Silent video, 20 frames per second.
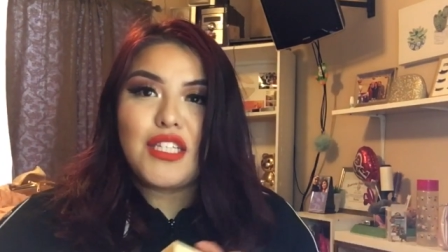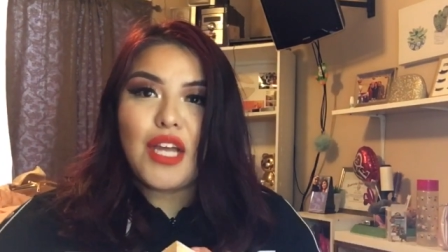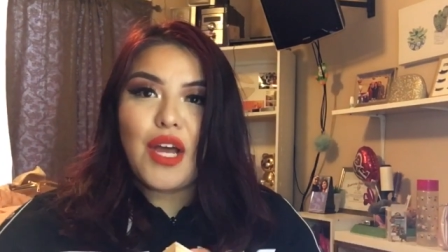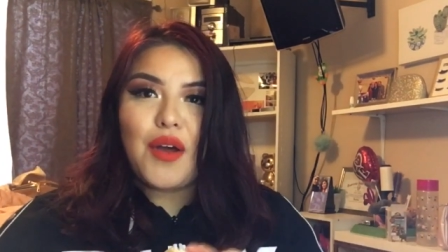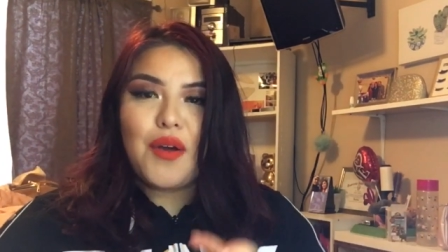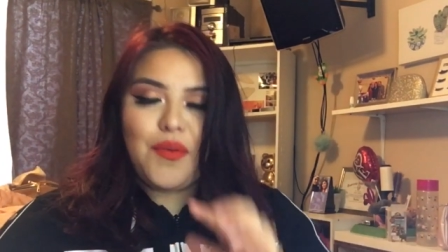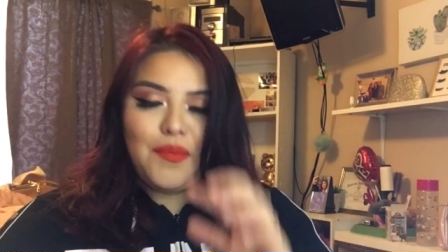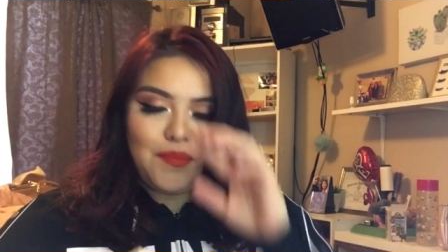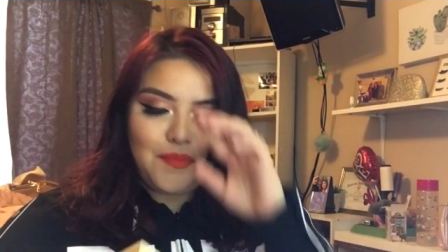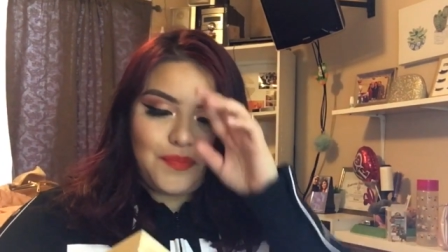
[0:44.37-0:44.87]

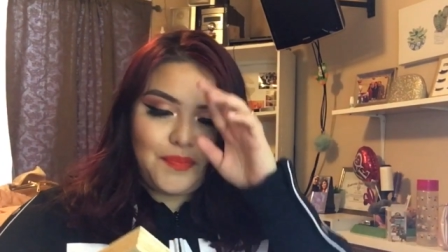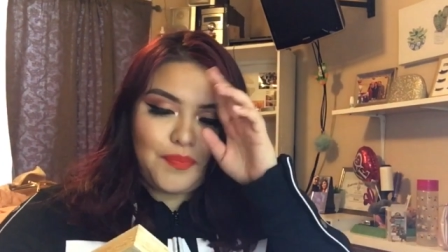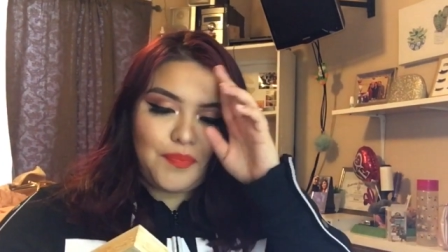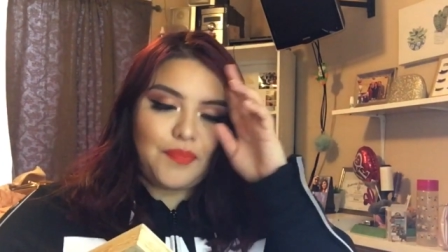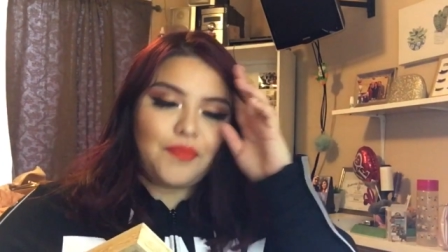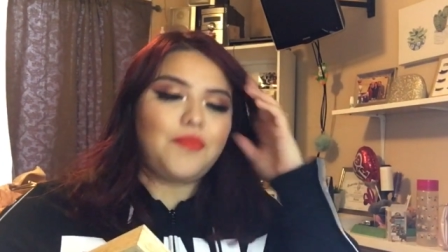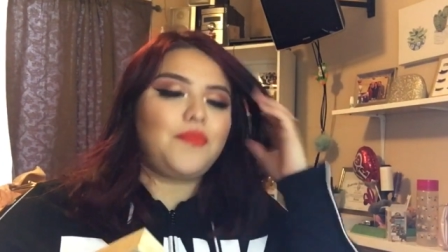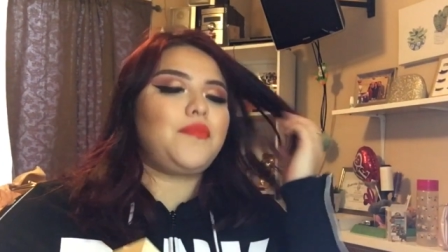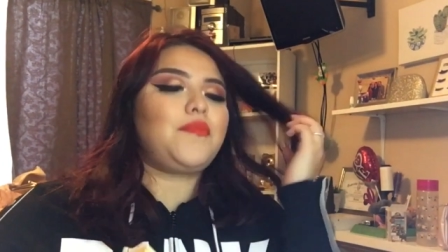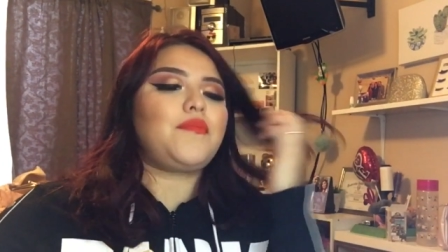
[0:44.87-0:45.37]
so
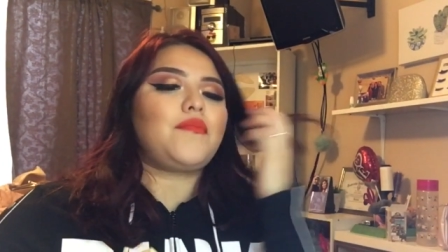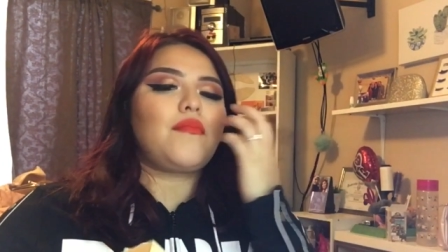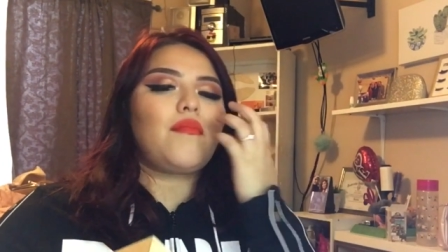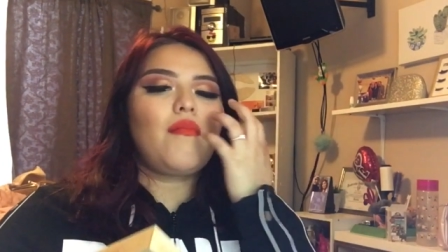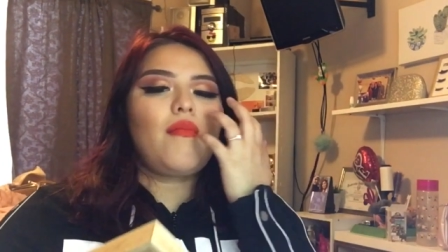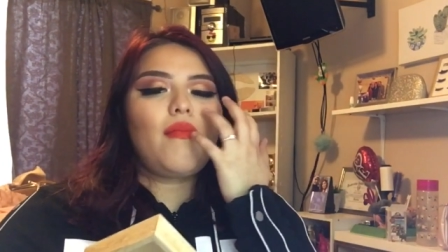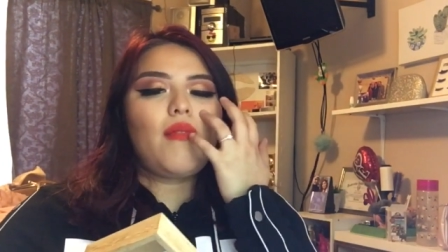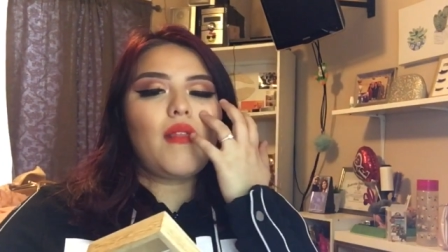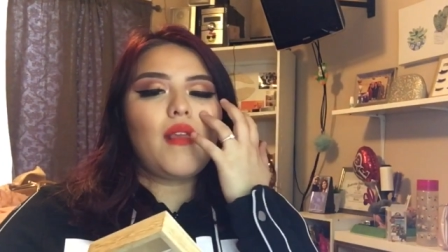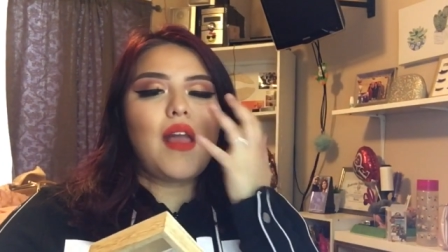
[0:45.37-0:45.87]

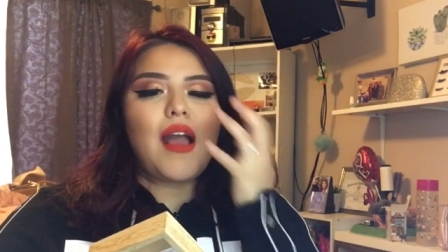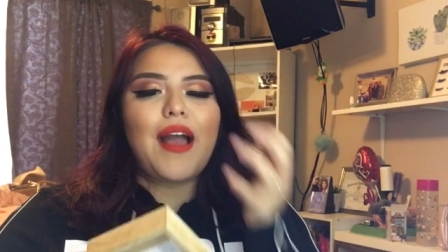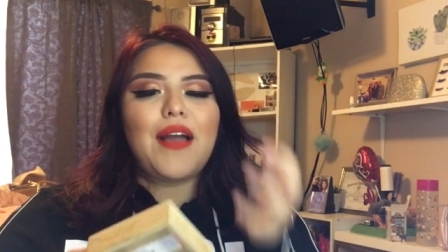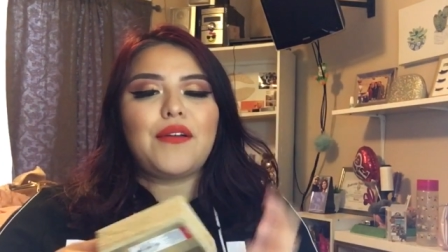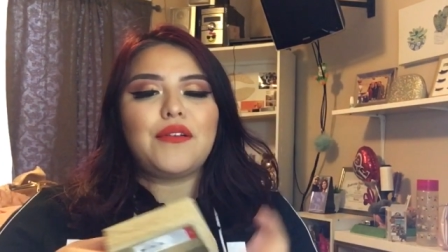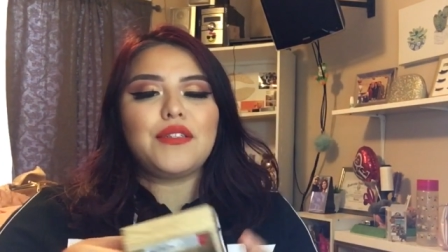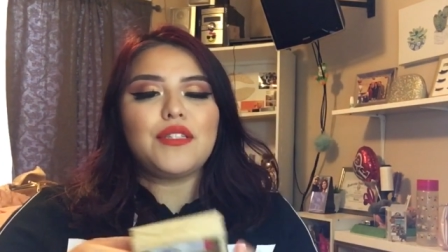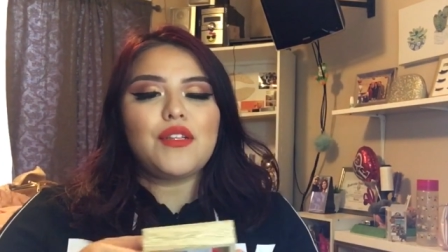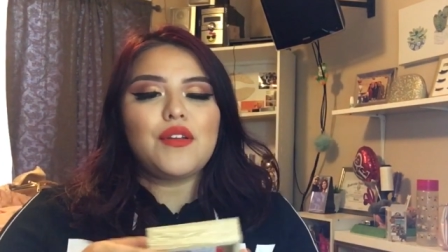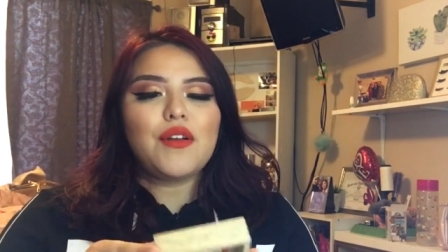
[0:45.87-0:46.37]
I
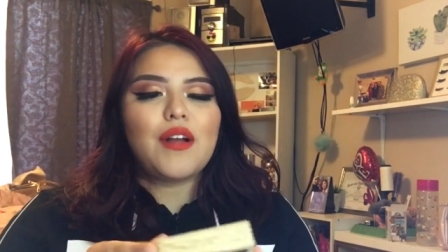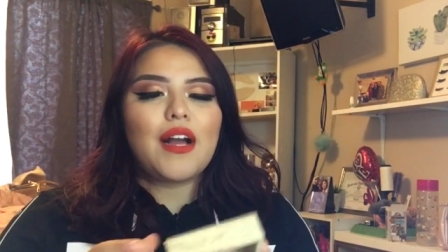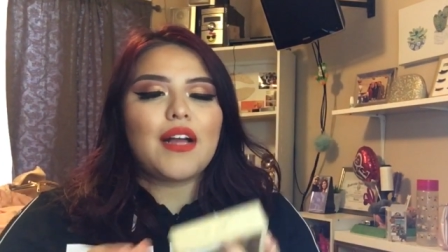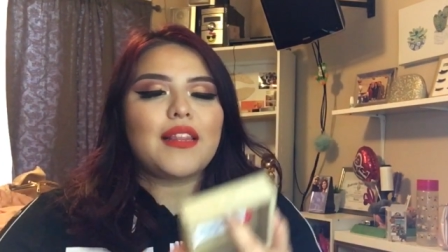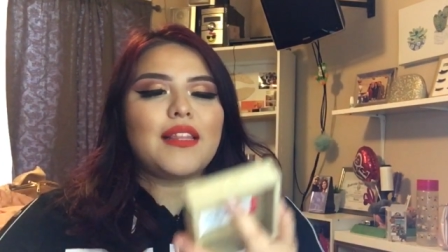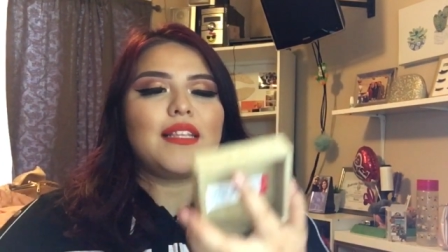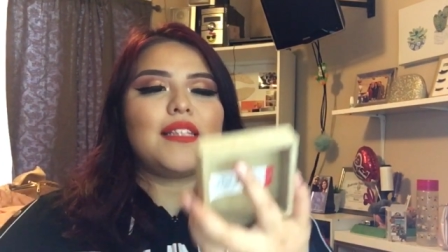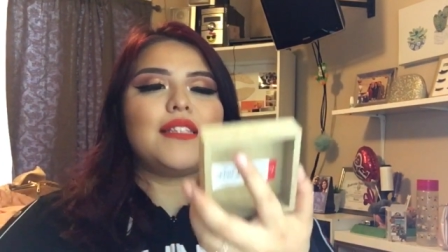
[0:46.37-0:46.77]
also got